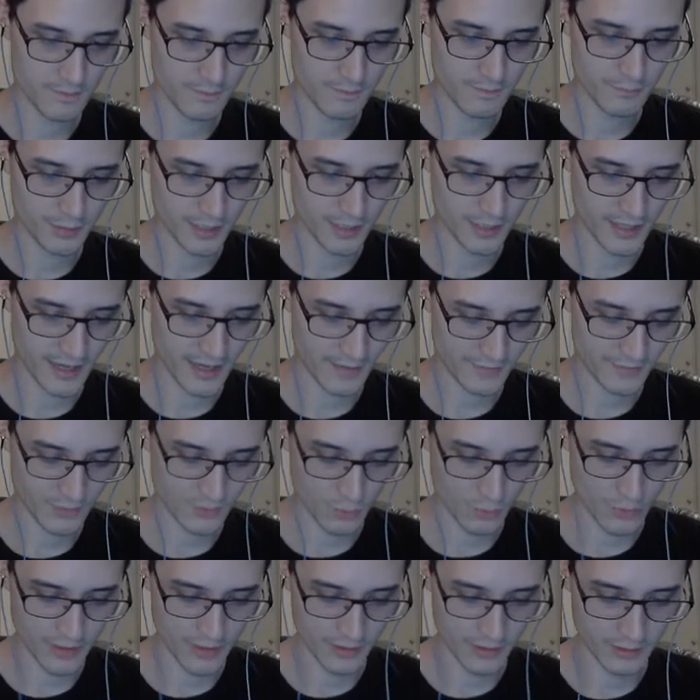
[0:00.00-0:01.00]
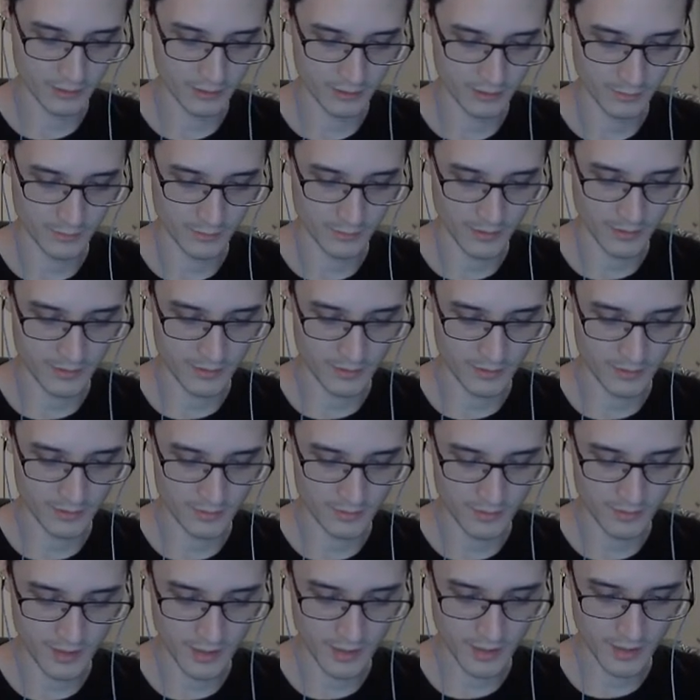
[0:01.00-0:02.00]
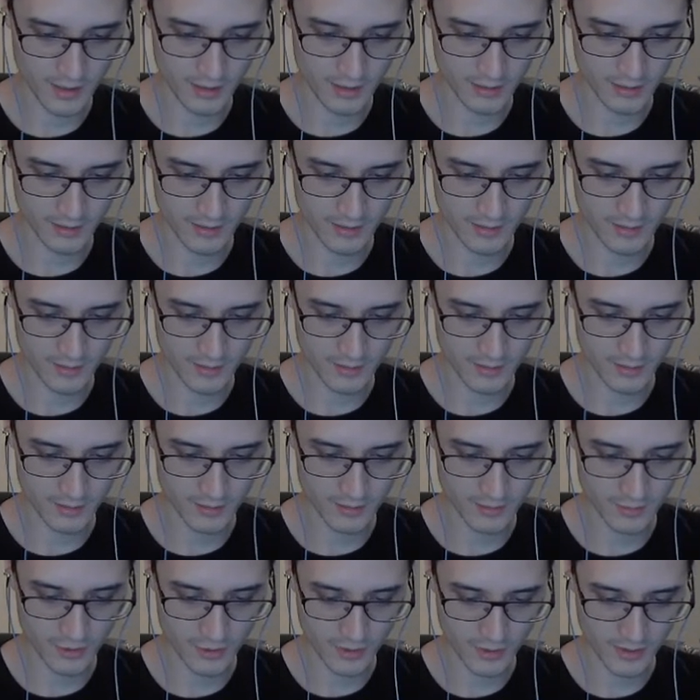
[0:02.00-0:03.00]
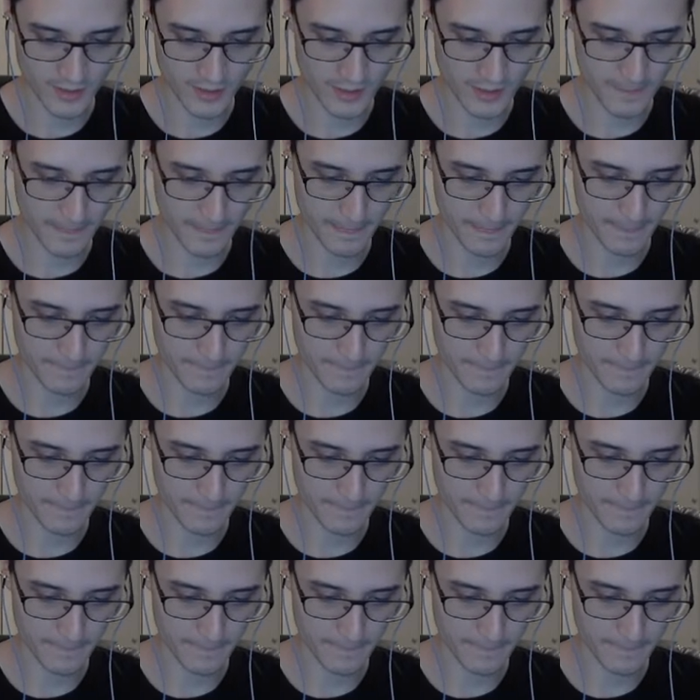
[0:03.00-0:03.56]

but I have to wait a little bit to do that. Let's see, let's try that.